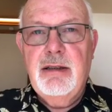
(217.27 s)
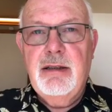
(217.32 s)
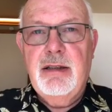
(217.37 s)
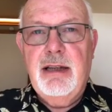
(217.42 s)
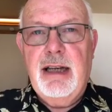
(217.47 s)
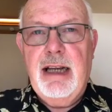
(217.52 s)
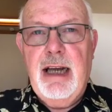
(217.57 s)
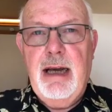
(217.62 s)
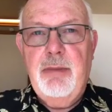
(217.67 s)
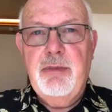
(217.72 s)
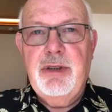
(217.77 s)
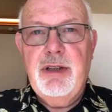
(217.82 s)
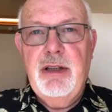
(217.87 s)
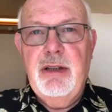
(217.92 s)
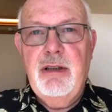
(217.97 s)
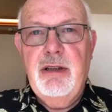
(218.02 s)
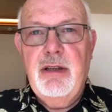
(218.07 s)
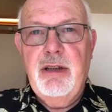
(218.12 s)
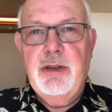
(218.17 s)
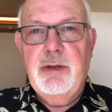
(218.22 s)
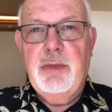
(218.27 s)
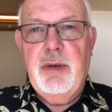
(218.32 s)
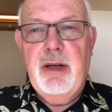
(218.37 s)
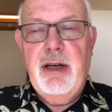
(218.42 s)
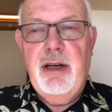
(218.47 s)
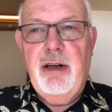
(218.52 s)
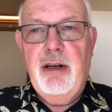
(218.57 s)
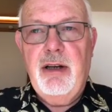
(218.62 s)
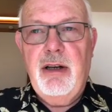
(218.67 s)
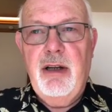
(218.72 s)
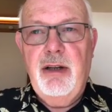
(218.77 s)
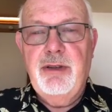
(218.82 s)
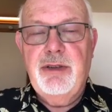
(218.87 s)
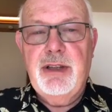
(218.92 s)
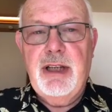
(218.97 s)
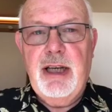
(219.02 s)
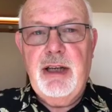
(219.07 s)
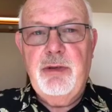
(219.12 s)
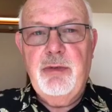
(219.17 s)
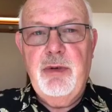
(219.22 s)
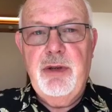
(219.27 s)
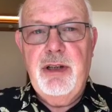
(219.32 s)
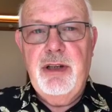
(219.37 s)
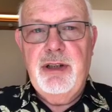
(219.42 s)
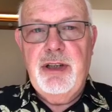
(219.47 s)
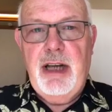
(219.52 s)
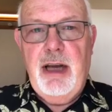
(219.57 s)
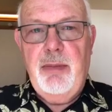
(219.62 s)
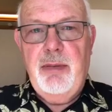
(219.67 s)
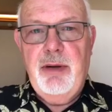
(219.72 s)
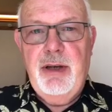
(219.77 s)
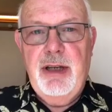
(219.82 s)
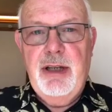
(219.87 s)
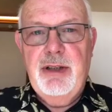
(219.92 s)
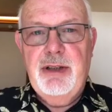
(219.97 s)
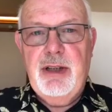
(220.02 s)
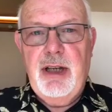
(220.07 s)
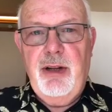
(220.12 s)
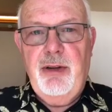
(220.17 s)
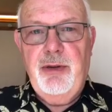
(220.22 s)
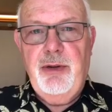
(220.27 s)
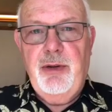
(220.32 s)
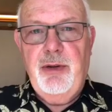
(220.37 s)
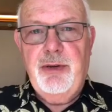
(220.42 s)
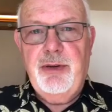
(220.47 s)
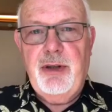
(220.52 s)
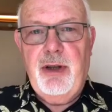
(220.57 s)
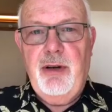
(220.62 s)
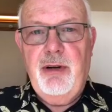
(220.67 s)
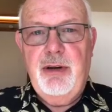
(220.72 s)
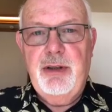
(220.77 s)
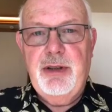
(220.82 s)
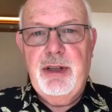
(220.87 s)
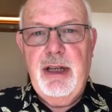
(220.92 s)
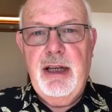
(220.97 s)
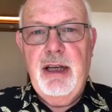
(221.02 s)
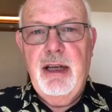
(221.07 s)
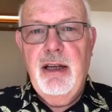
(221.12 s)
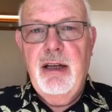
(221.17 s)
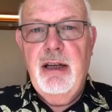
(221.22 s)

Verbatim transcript: the captain has been in contact with the Japanese health authority